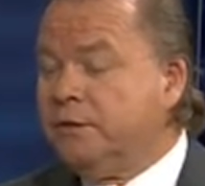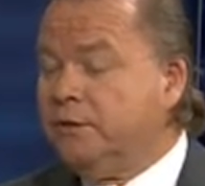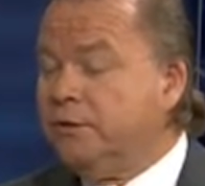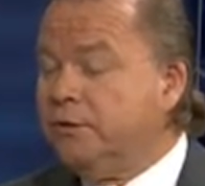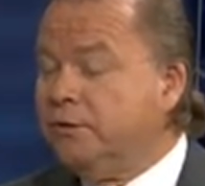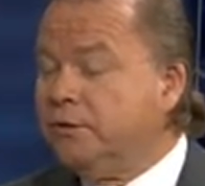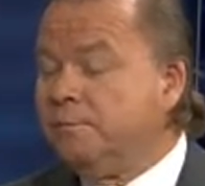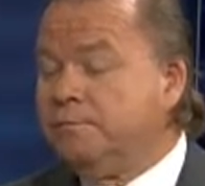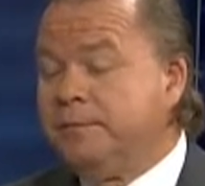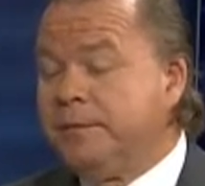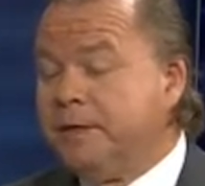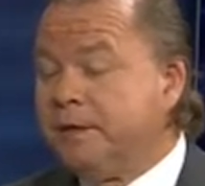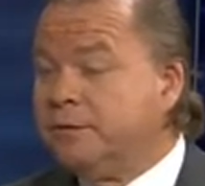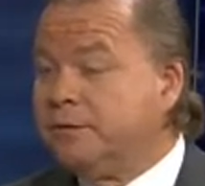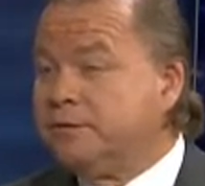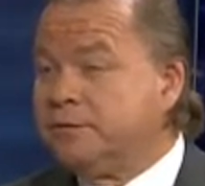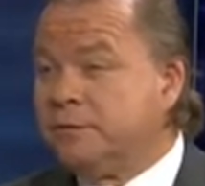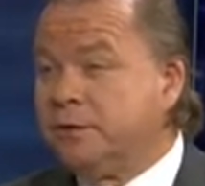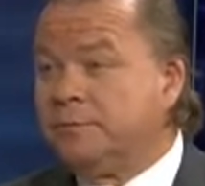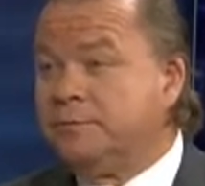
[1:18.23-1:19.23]
your
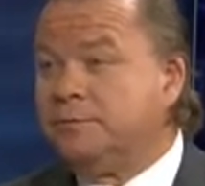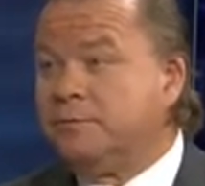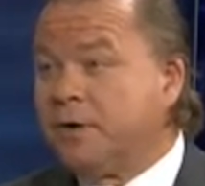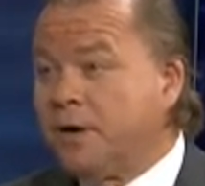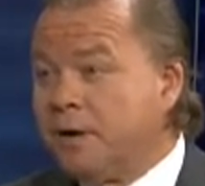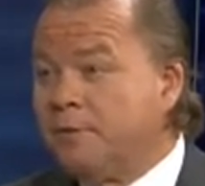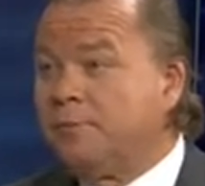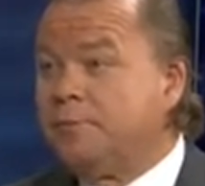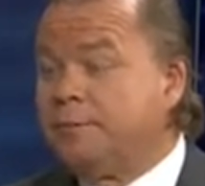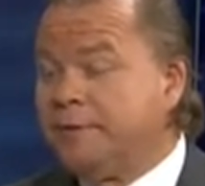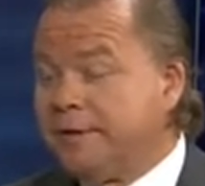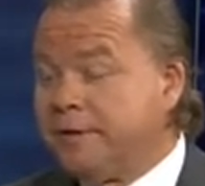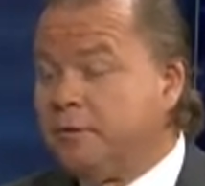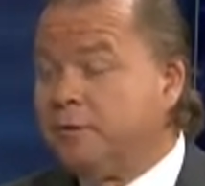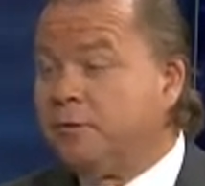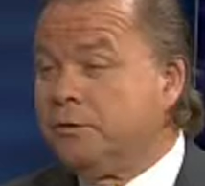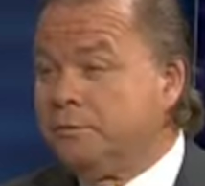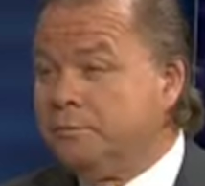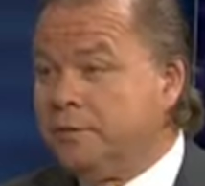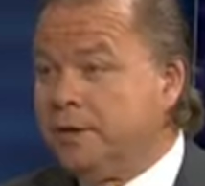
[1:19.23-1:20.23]
bills are probably
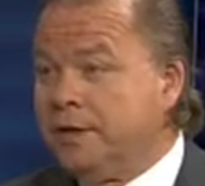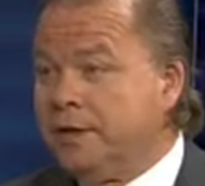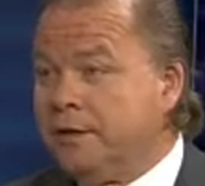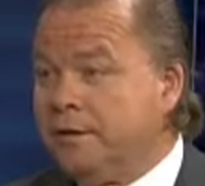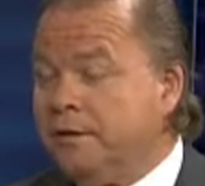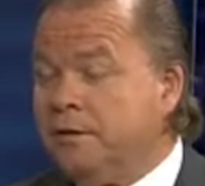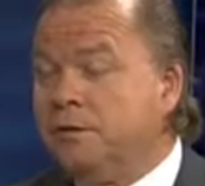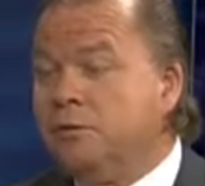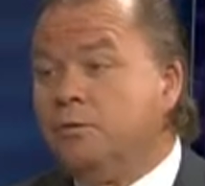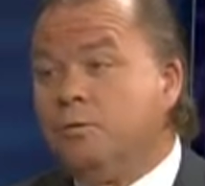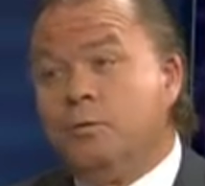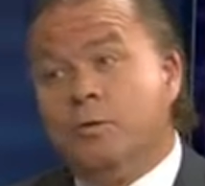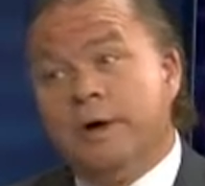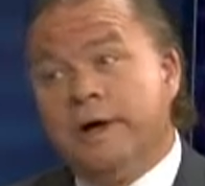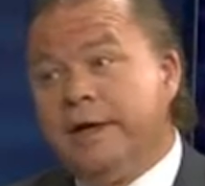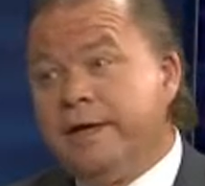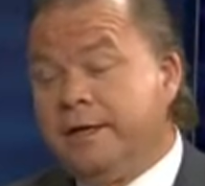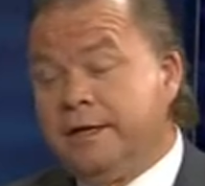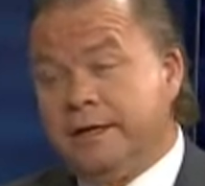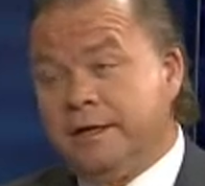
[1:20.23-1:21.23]
going to be
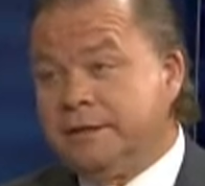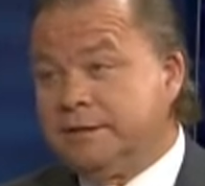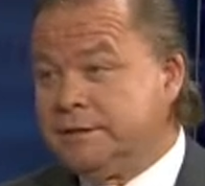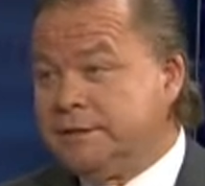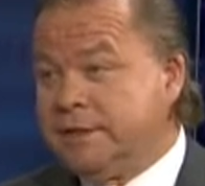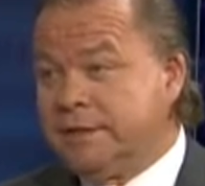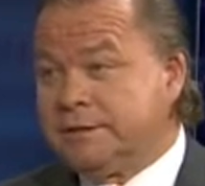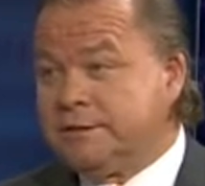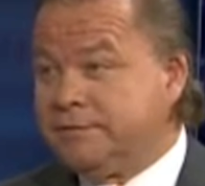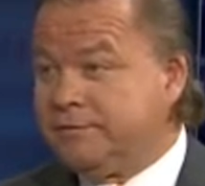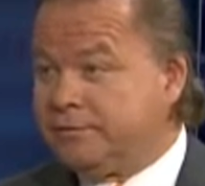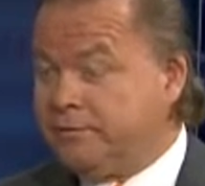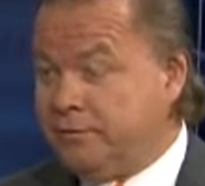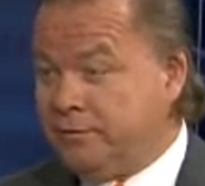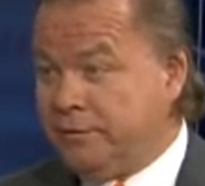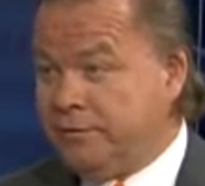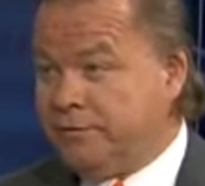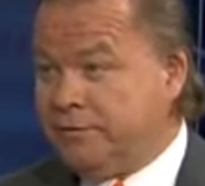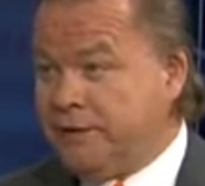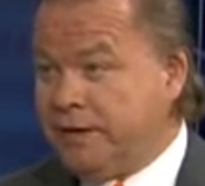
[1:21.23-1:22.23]
way in excess of
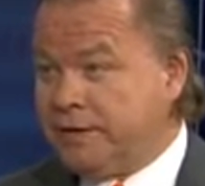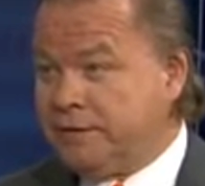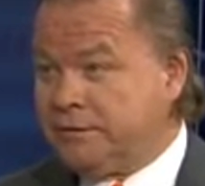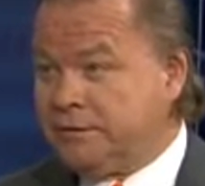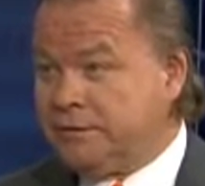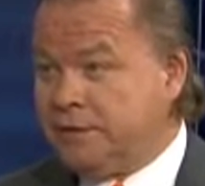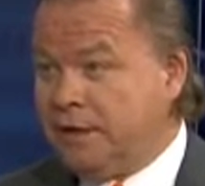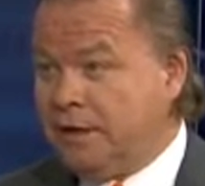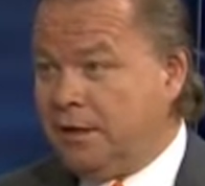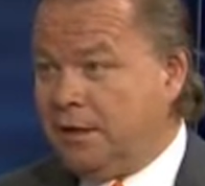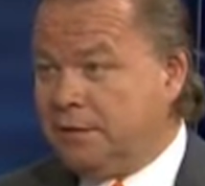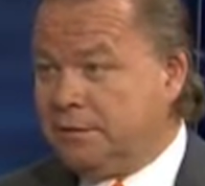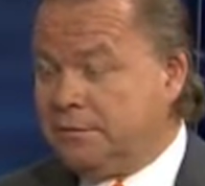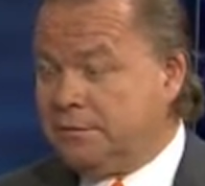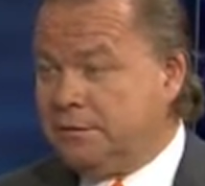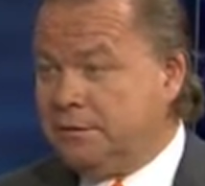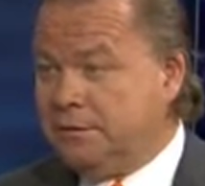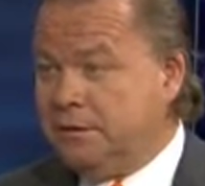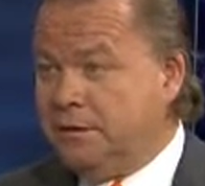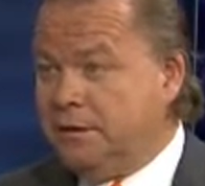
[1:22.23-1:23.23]

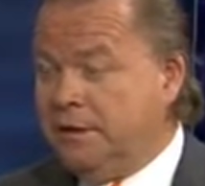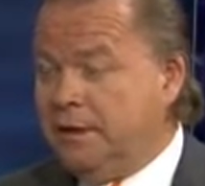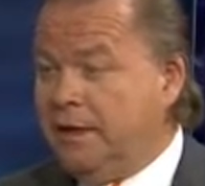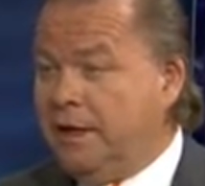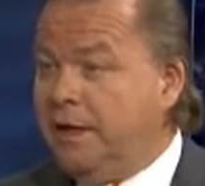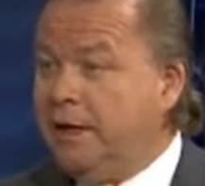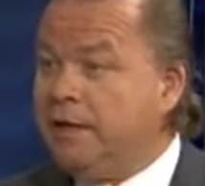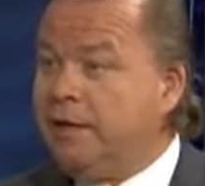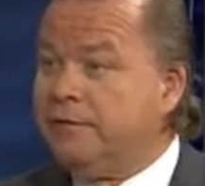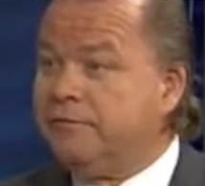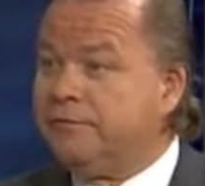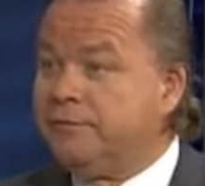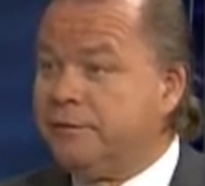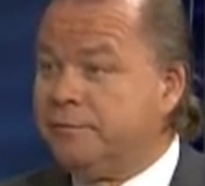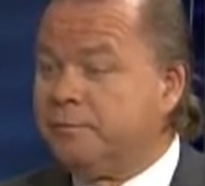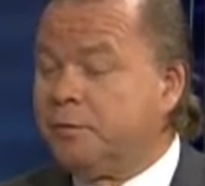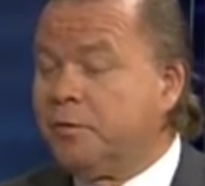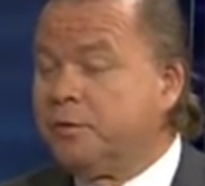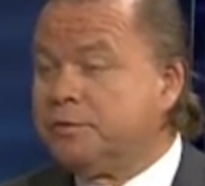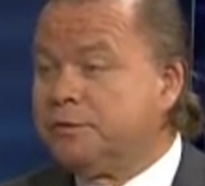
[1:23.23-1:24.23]
$30,000. And if
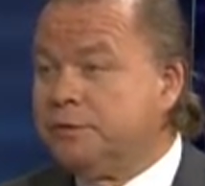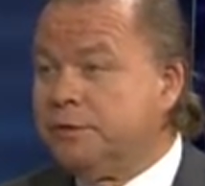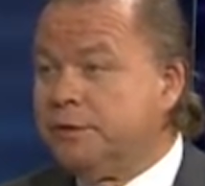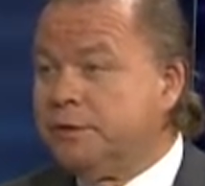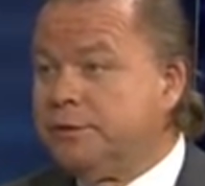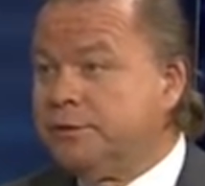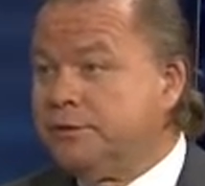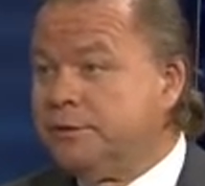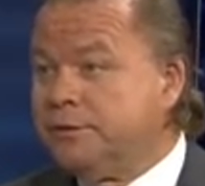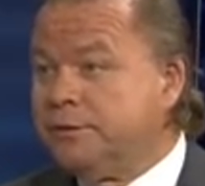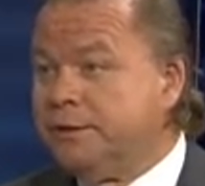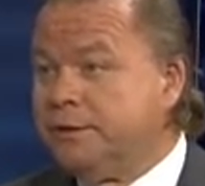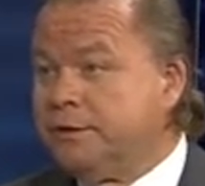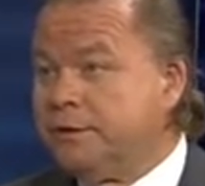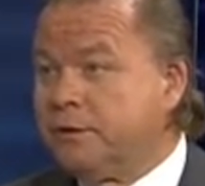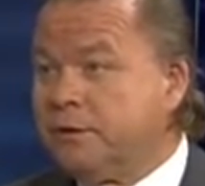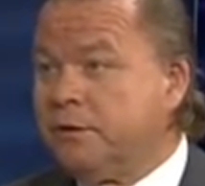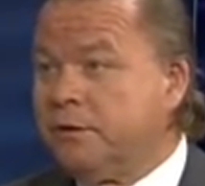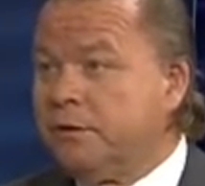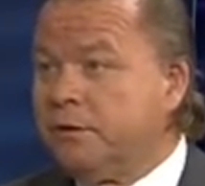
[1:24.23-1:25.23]
the person that you're in
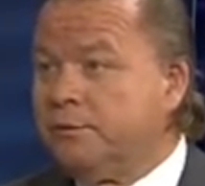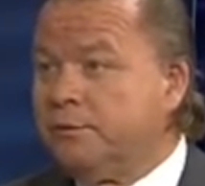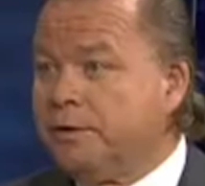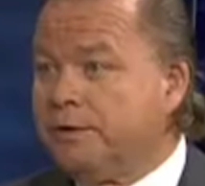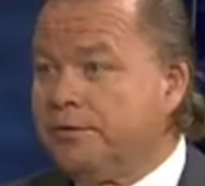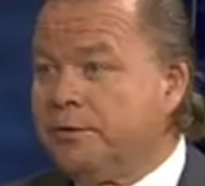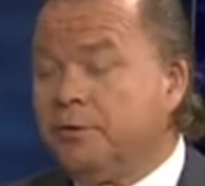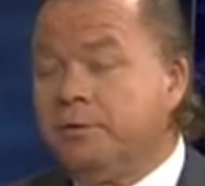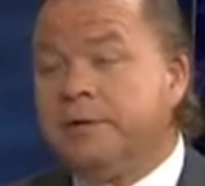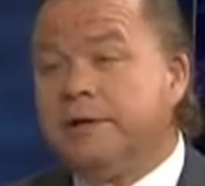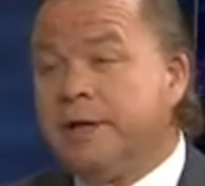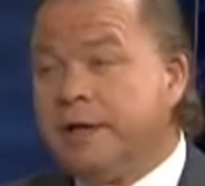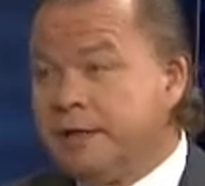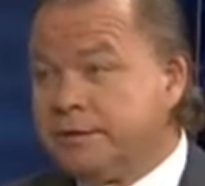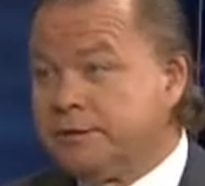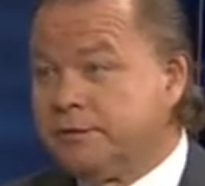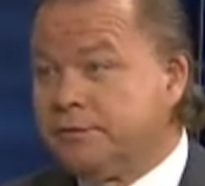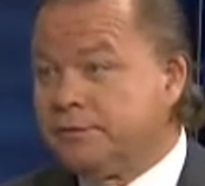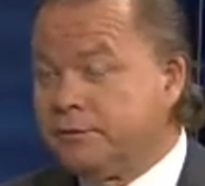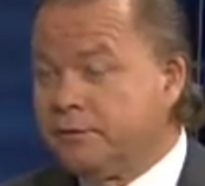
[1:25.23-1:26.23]
the car with only
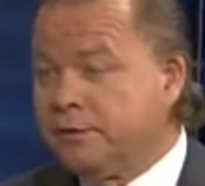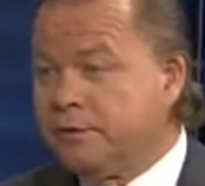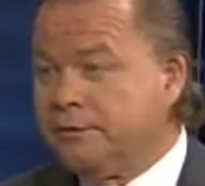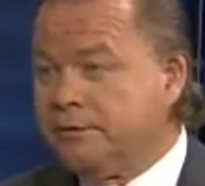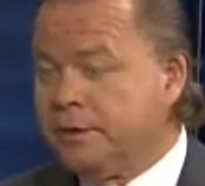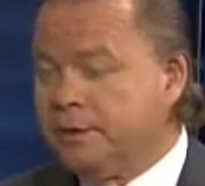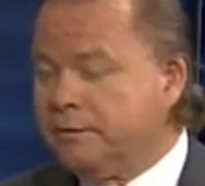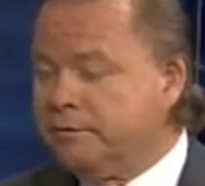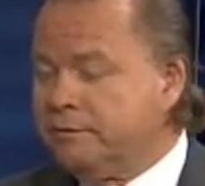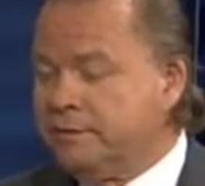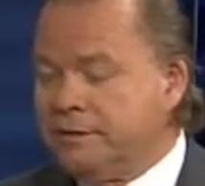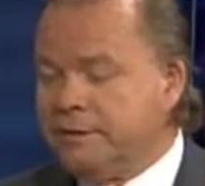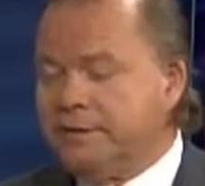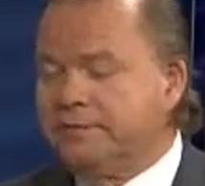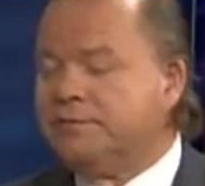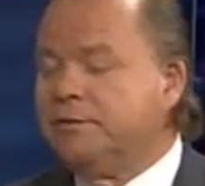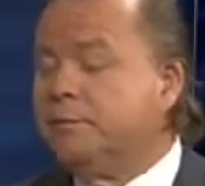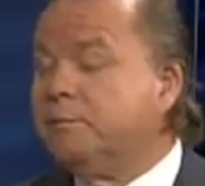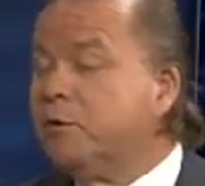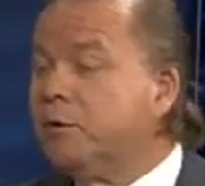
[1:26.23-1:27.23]
has if
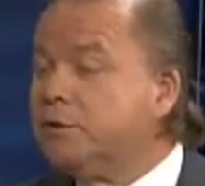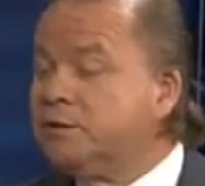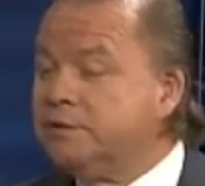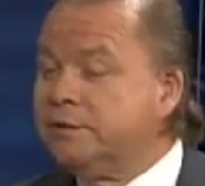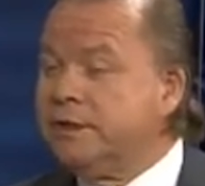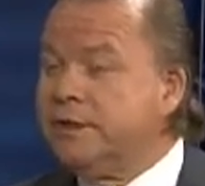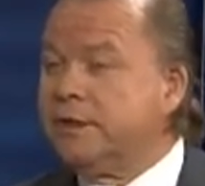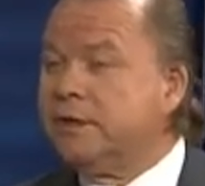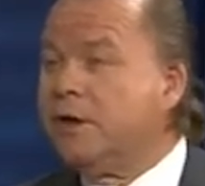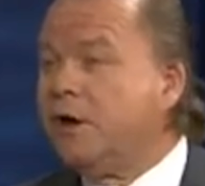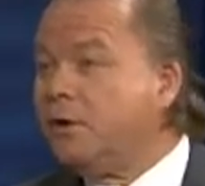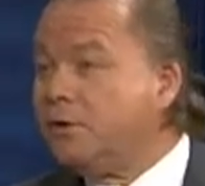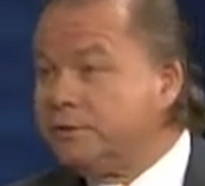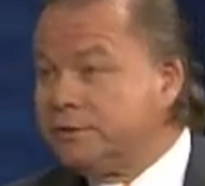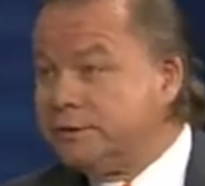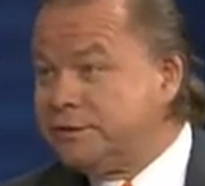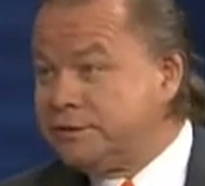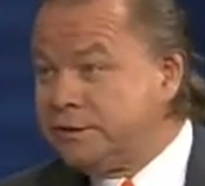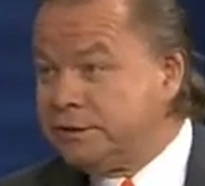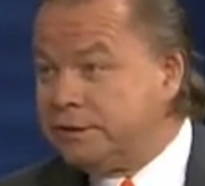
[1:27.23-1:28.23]
the person that
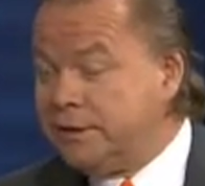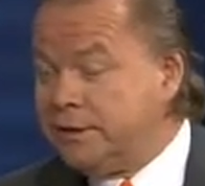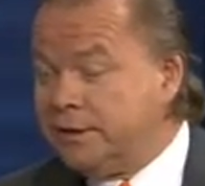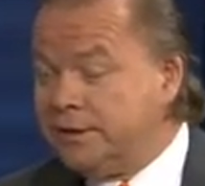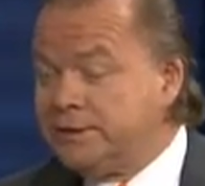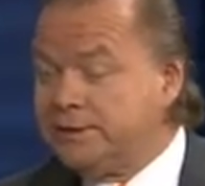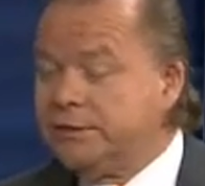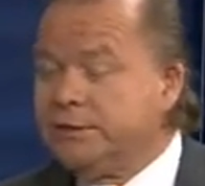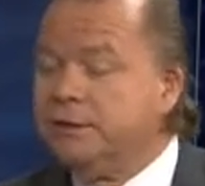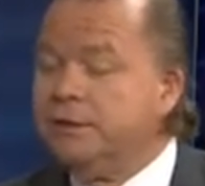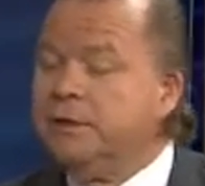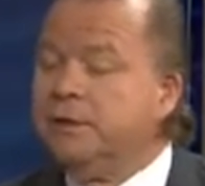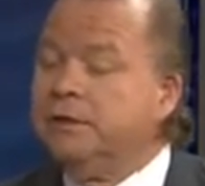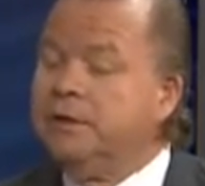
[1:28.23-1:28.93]
causes the collision